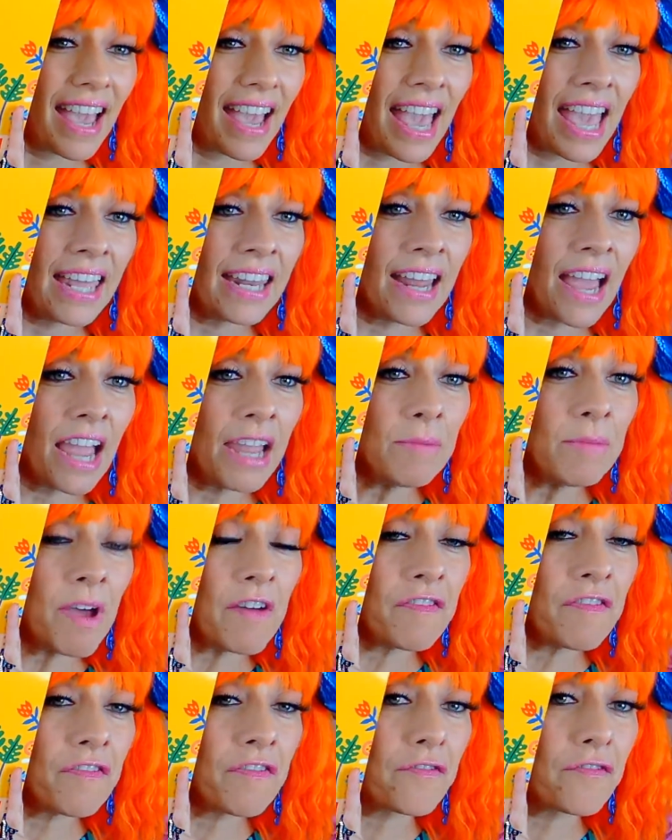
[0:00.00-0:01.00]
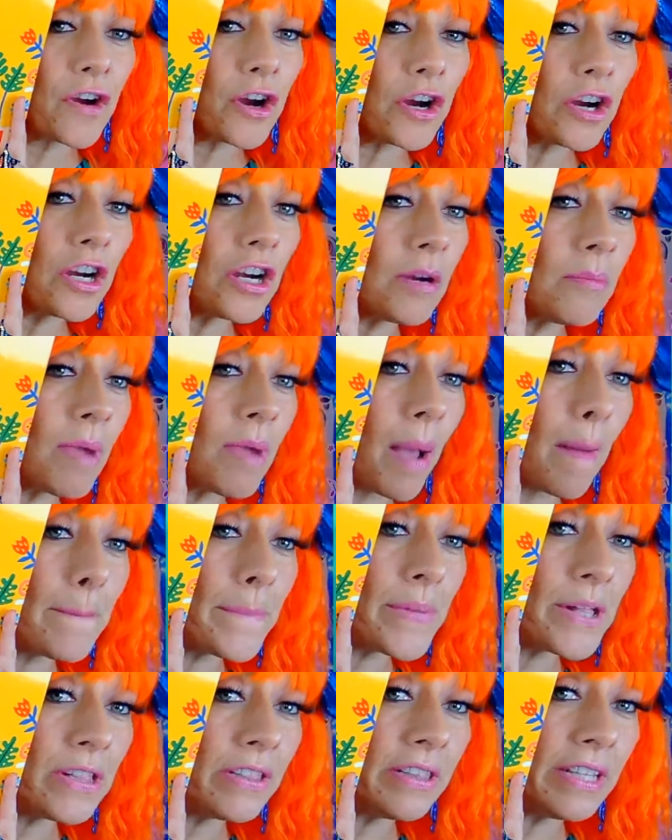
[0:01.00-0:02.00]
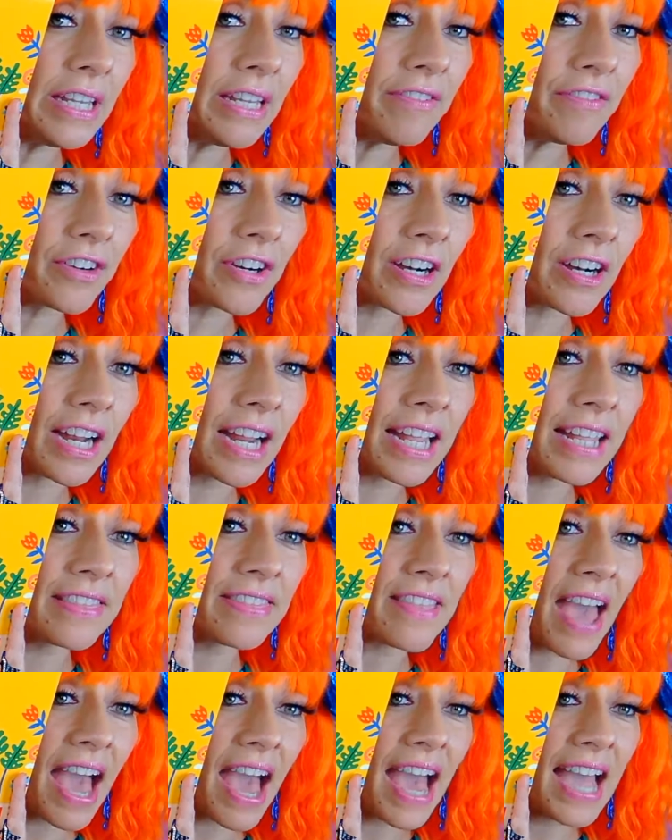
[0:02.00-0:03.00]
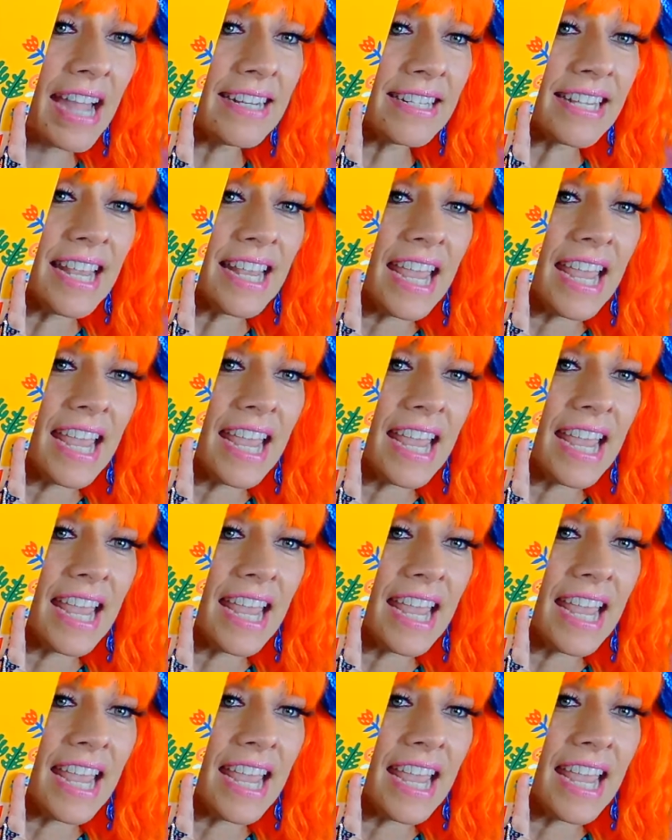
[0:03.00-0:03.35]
And I'm a firm believer in that.